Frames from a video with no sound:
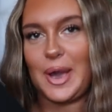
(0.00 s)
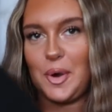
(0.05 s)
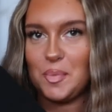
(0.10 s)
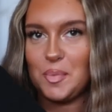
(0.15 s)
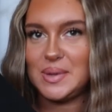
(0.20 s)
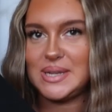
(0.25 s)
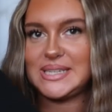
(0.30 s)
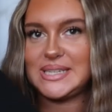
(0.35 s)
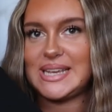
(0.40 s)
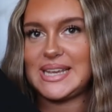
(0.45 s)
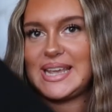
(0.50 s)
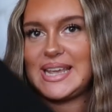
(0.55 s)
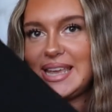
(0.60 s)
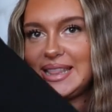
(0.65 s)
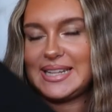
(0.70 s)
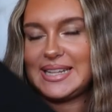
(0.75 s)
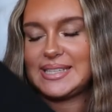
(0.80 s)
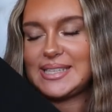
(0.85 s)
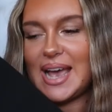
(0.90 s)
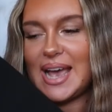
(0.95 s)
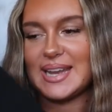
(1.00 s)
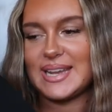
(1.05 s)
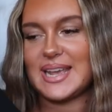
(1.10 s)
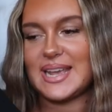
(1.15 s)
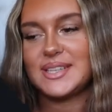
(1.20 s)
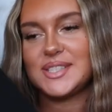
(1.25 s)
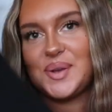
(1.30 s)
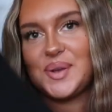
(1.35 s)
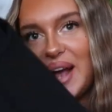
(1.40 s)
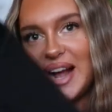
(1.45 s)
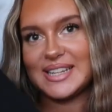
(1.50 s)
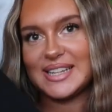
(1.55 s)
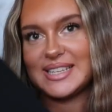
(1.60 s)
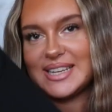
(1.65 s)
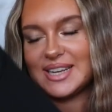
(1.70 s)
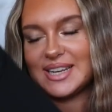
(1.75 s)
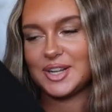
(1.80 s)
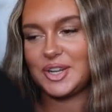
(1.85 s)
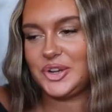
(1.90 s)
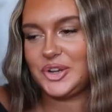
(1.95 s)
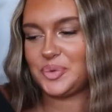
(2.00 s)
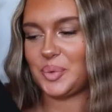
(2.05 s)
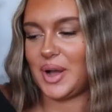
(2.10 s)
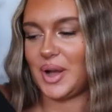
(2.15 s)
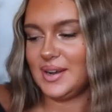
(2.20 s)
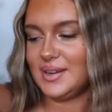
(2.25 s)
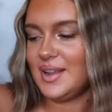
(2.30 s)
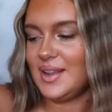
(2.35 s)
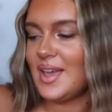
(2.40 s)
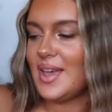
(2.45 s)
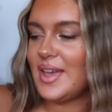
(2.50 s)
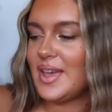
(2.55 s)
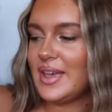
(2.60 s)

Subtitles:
LBD in this edit, so I had to include one.